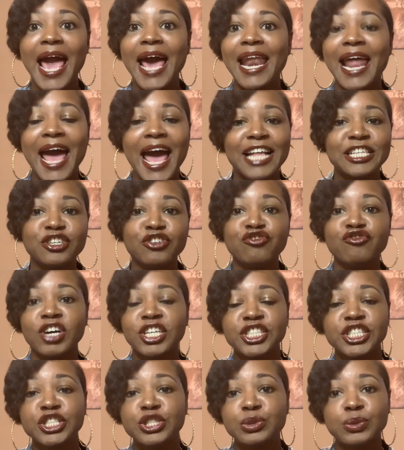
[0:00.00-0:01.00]
and I had to
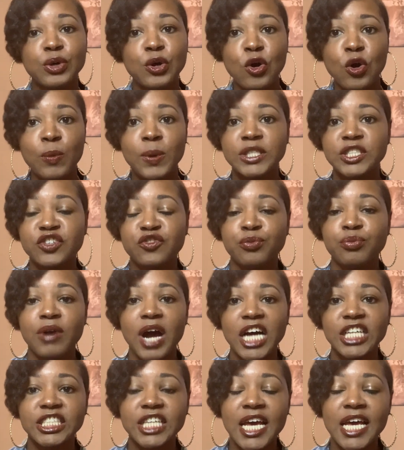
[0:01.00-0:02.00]
rush into a whole bunch of
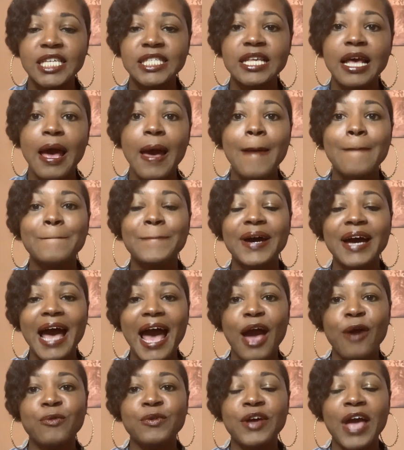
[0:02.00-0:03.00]
projects. But
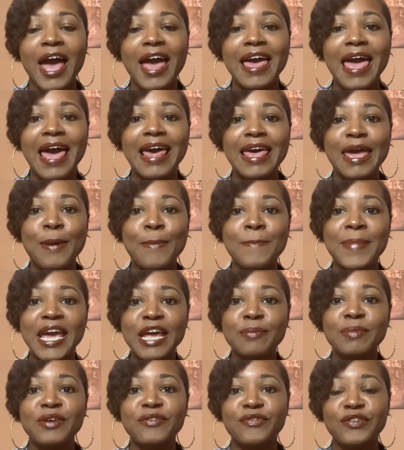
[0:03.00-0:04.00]
I would, it
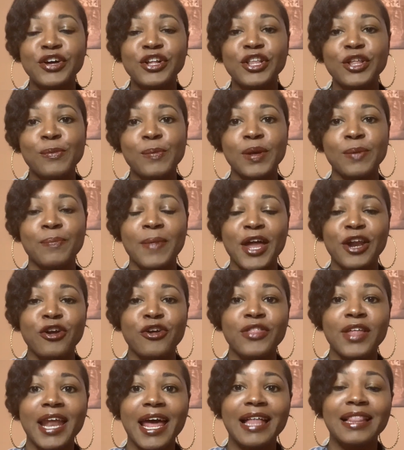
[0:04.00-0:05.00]
made me feel a little bit better
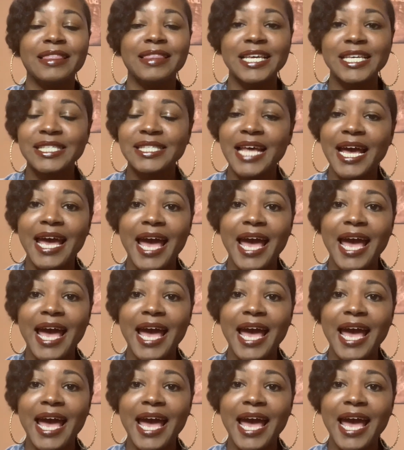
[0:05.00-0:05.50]
that at least I